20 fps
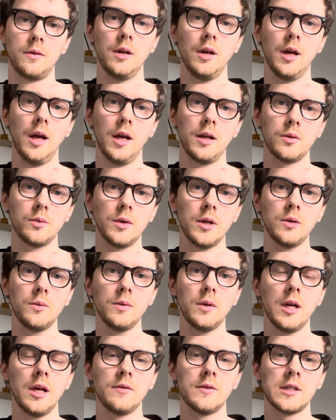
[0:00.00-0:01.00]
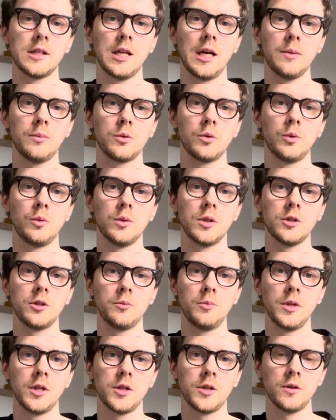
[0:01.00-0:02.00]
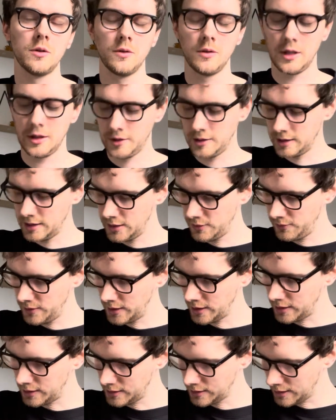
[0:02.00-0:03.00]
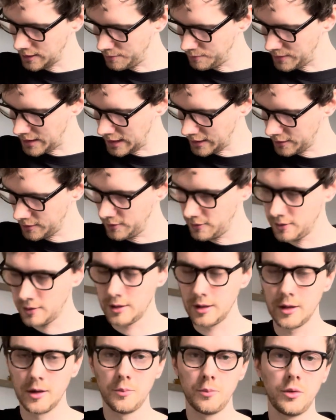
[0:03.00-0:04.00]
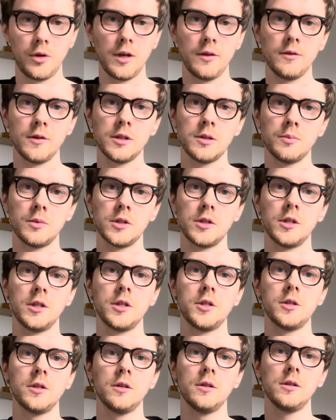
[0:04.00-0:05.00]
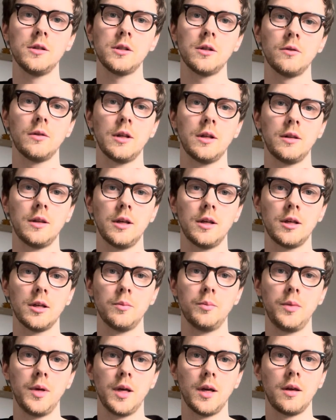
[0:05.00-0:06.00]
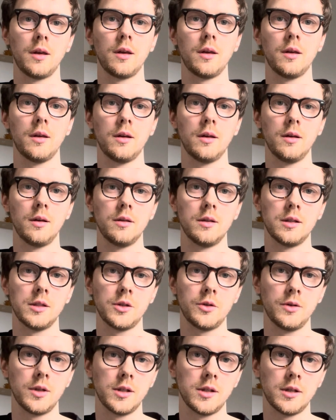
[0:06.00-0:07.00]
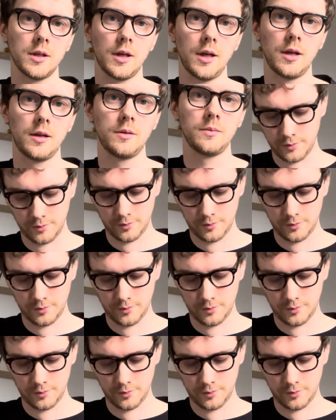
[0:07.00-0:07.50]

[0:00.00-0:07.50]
And when we have slapped, we want to make sure that these fingers come back to their previous position so that they can pick the strings again.